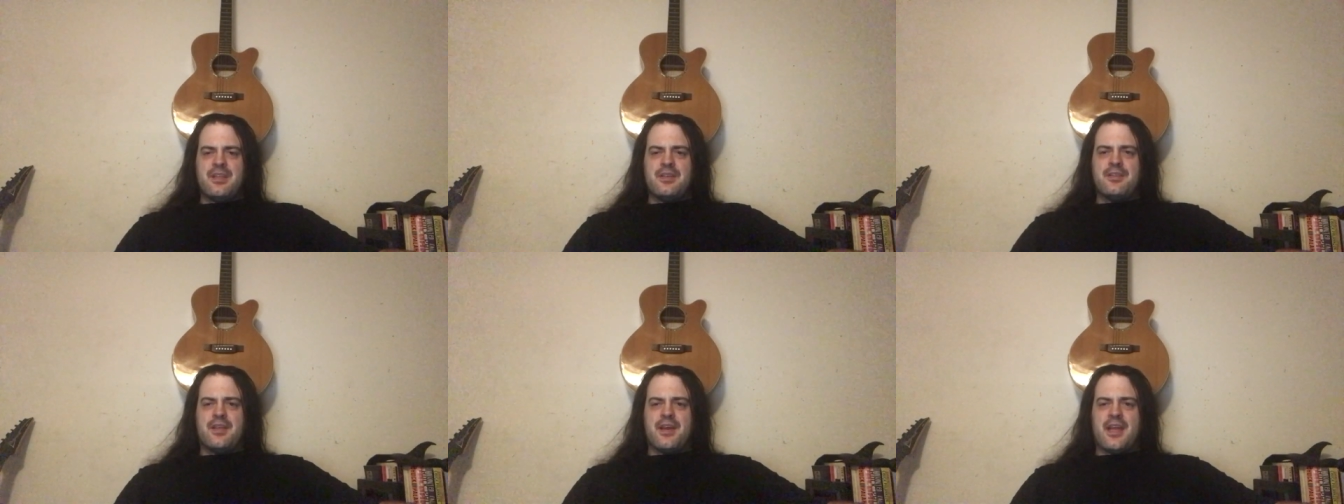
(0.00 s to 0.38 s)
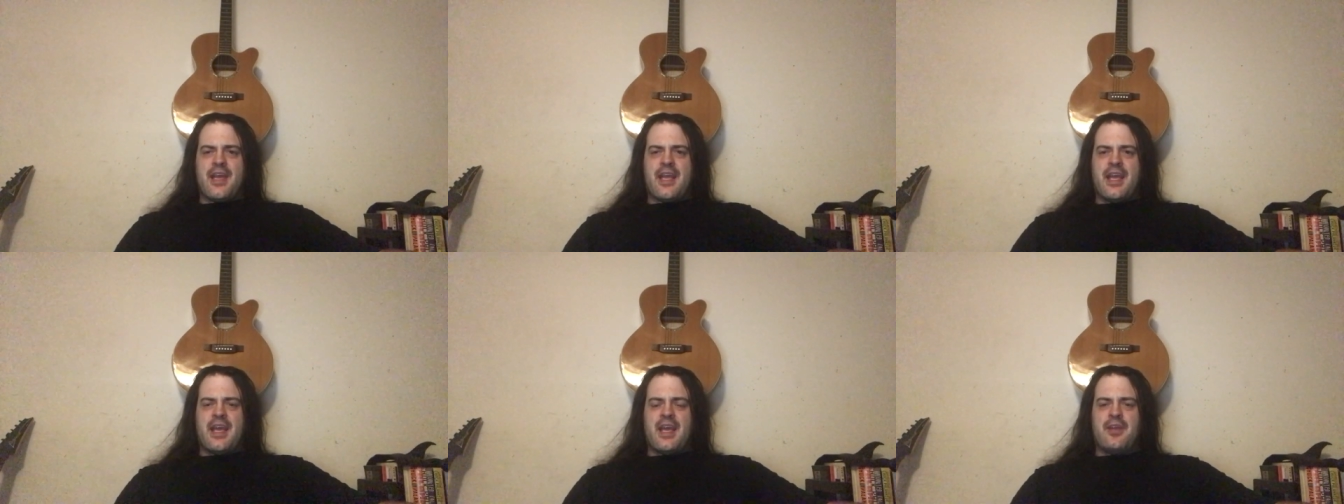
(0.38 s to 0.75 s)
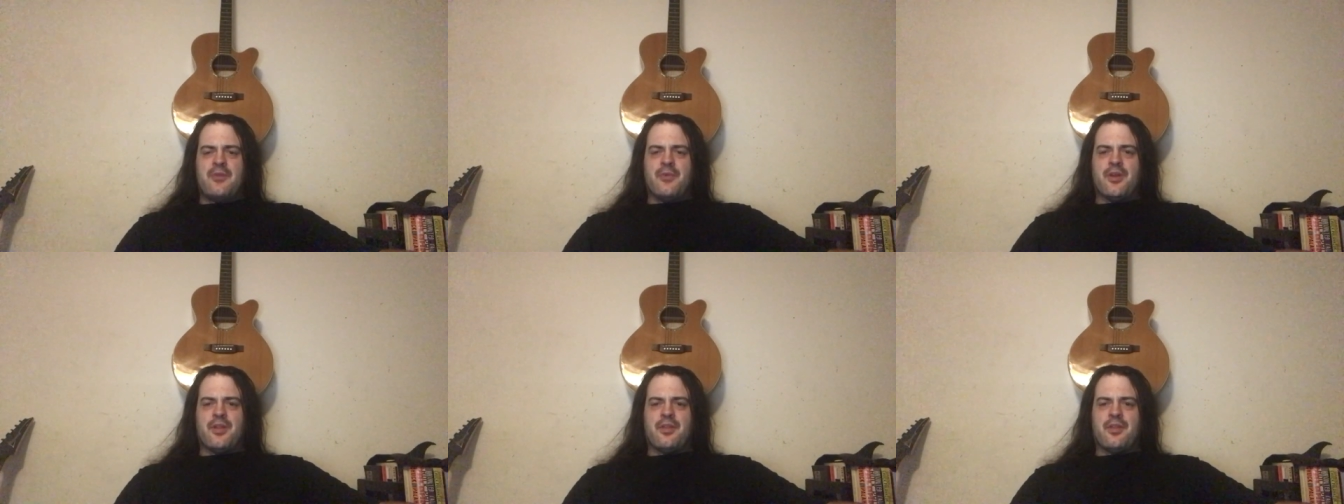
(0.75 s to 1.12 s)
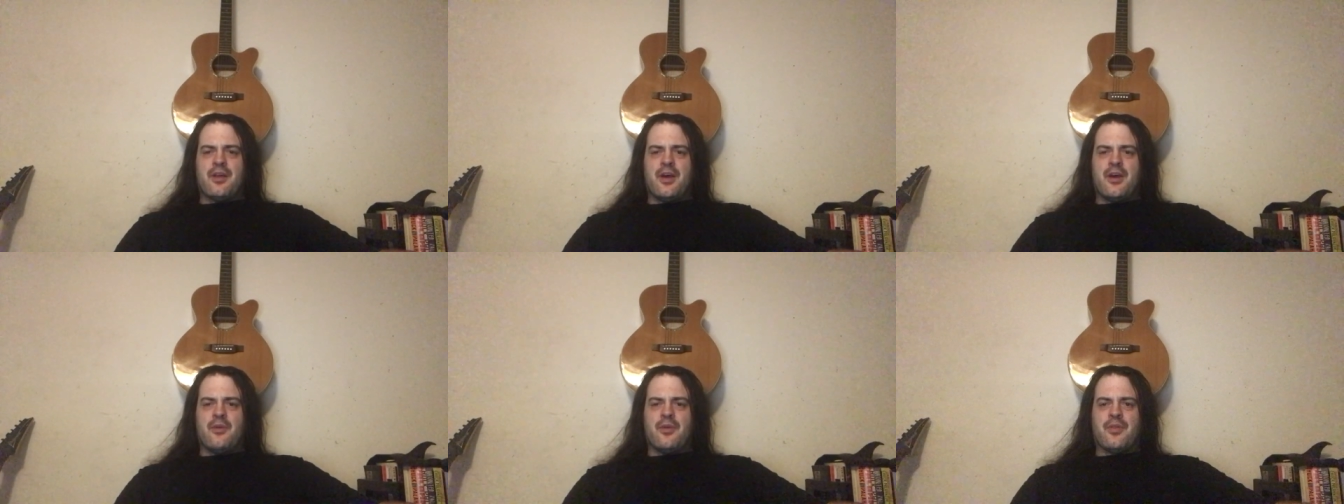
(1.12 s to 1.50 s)
that I had with
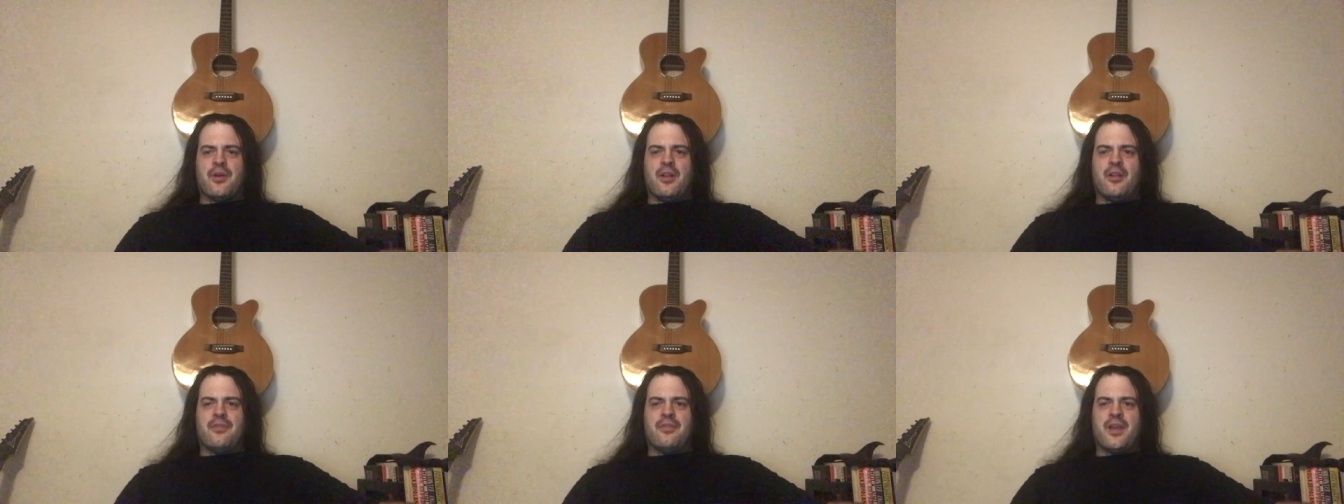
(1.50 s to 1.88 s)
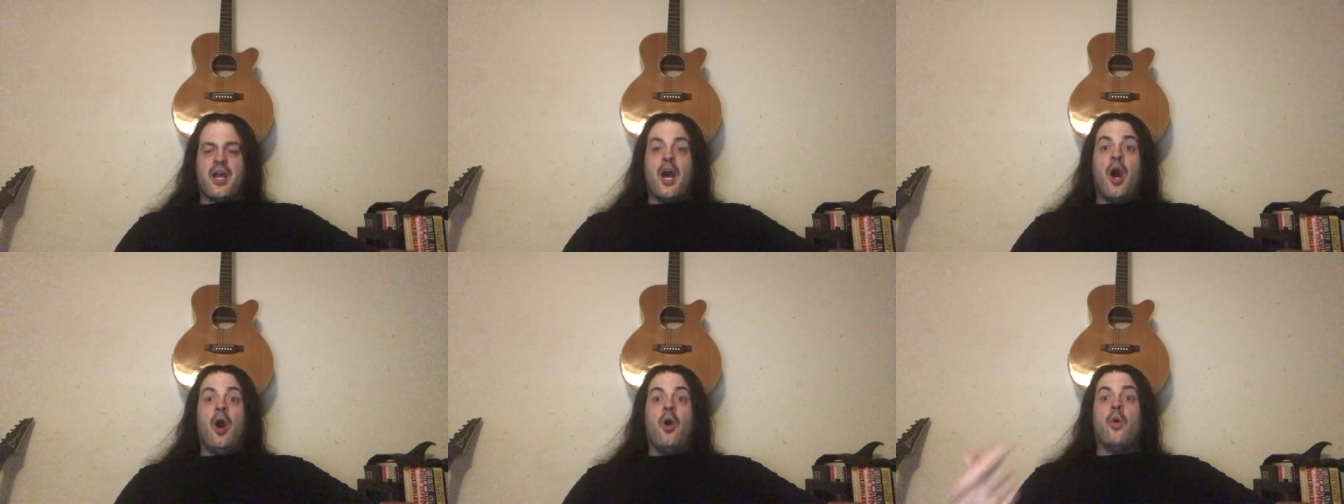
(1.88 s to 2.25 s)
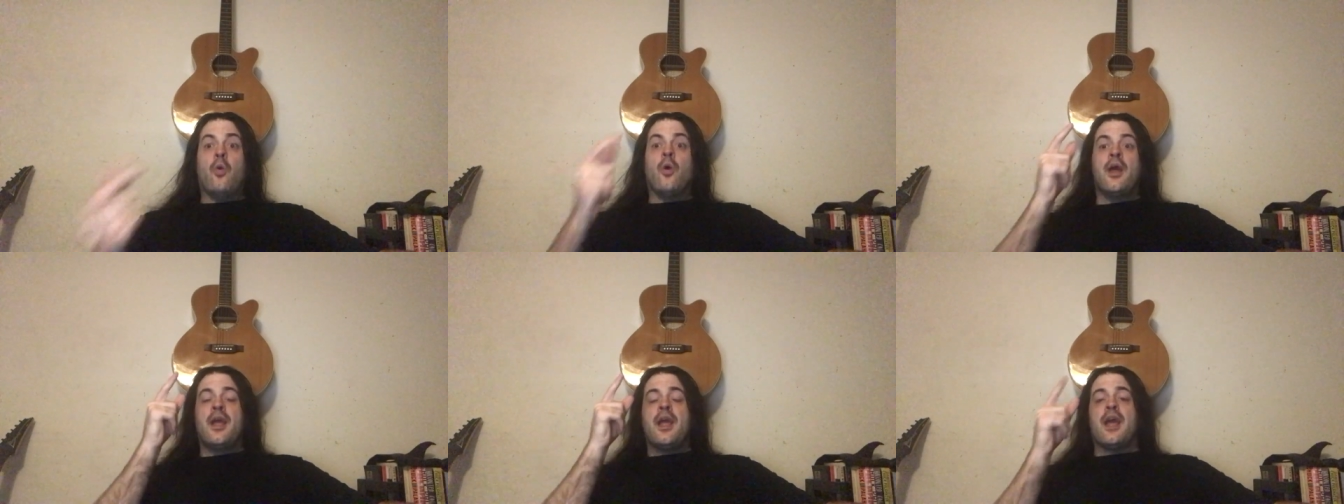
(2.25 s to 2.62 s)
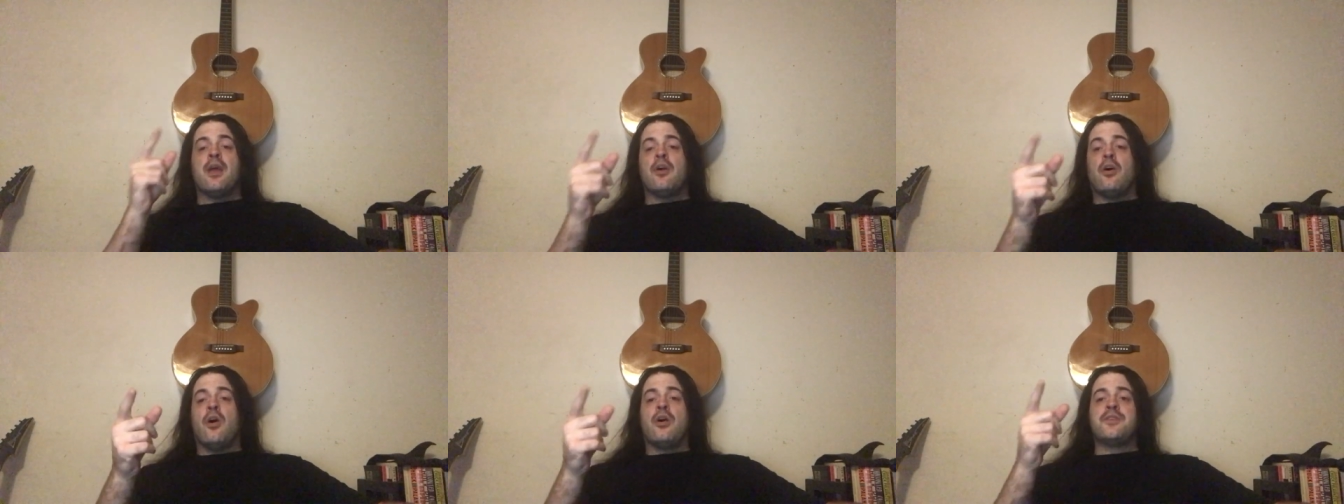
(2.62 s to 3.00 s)
uh, with all of that. Oh, and
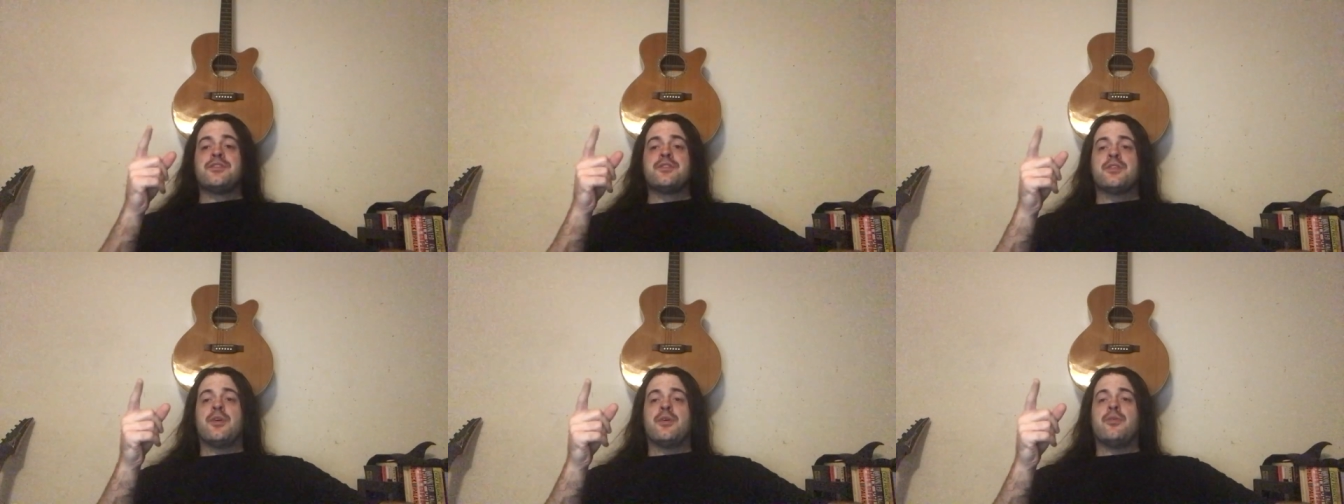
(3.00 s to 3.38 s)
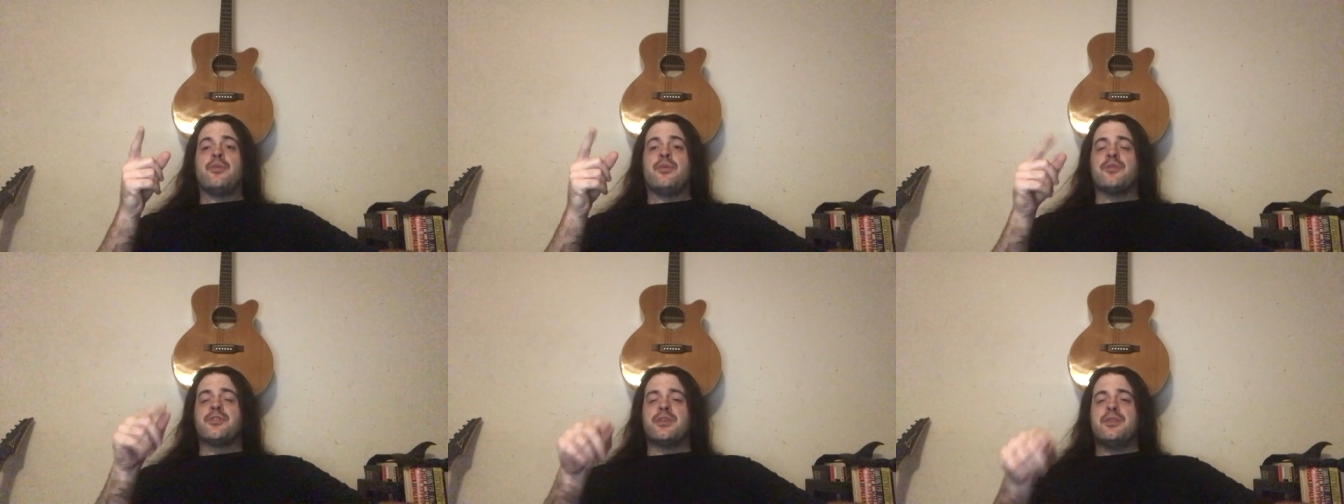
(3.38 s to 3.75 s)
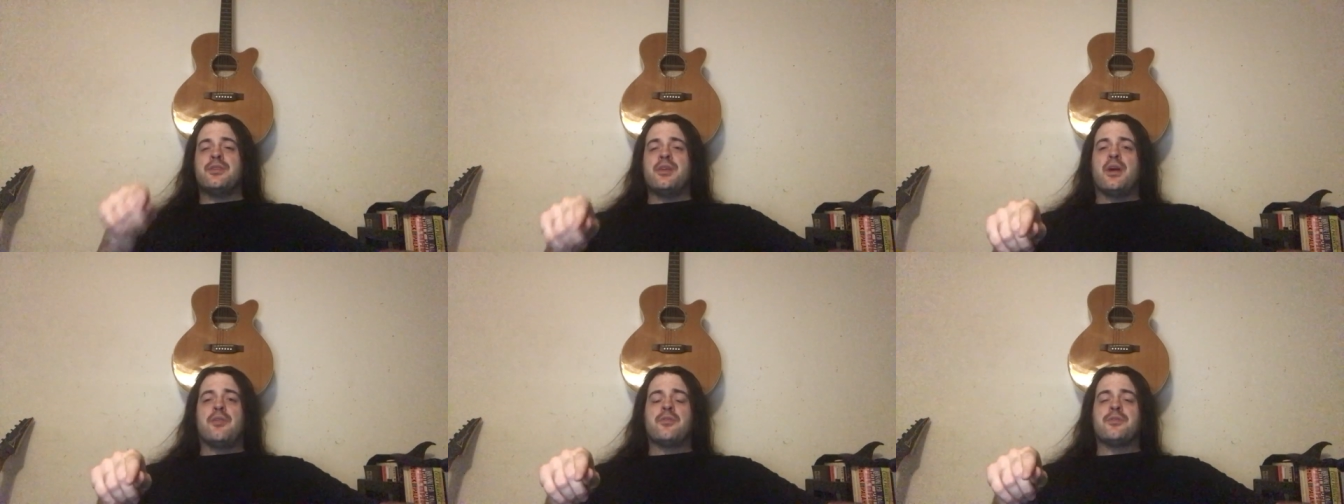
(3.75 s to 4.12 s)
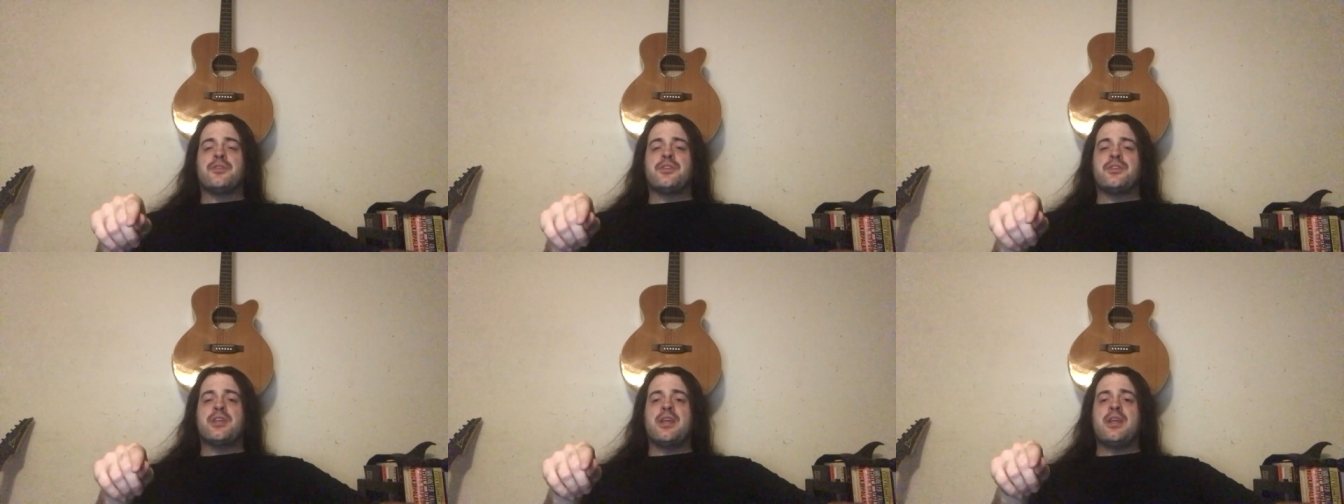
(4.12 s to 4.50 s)
also there's another
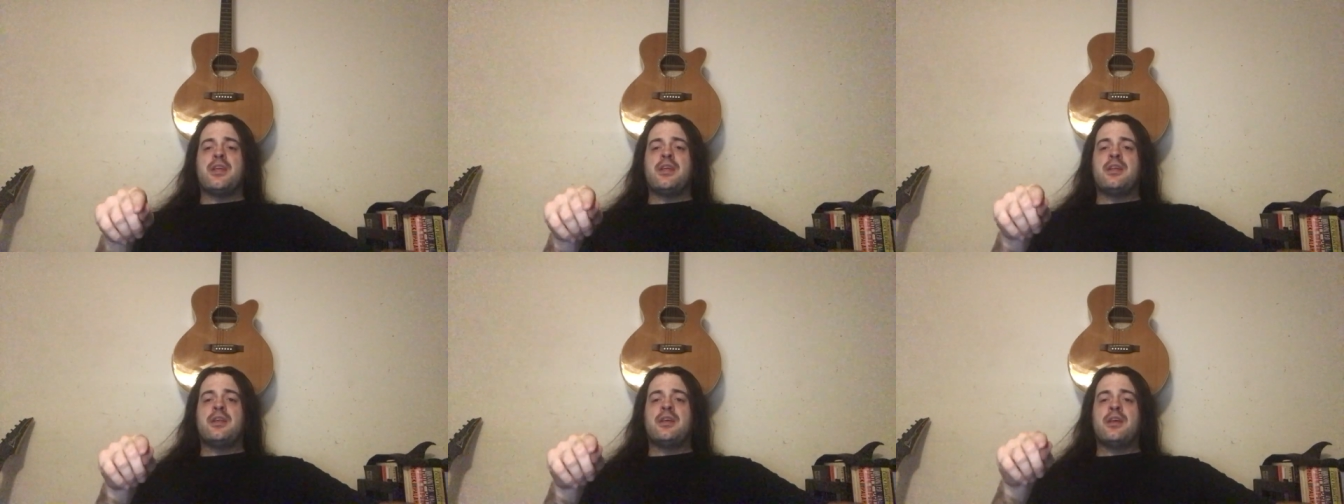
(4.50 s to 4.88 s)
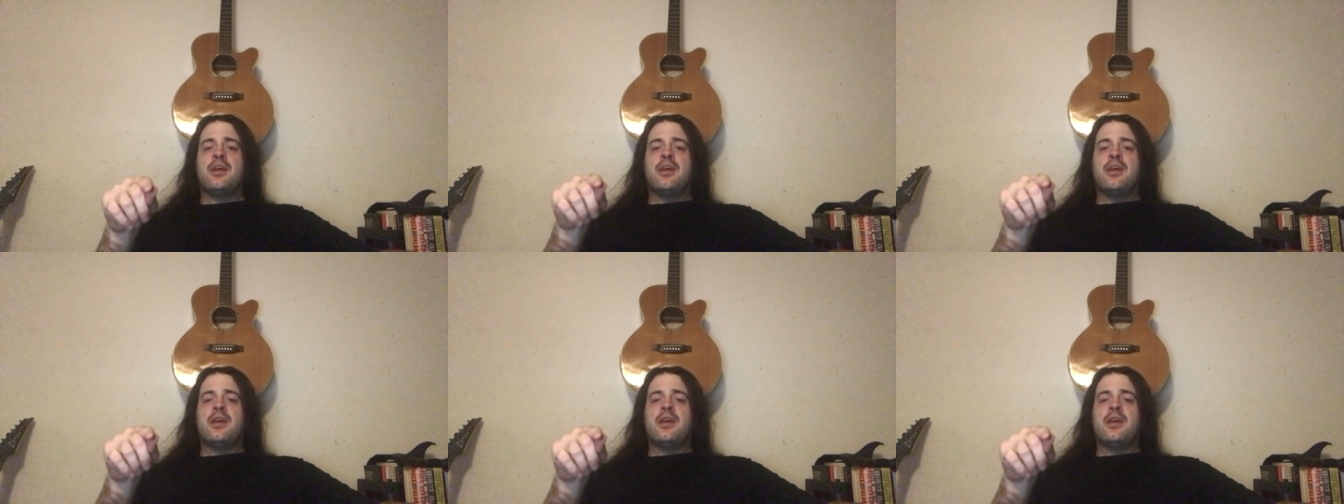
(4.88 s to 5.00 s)
scene.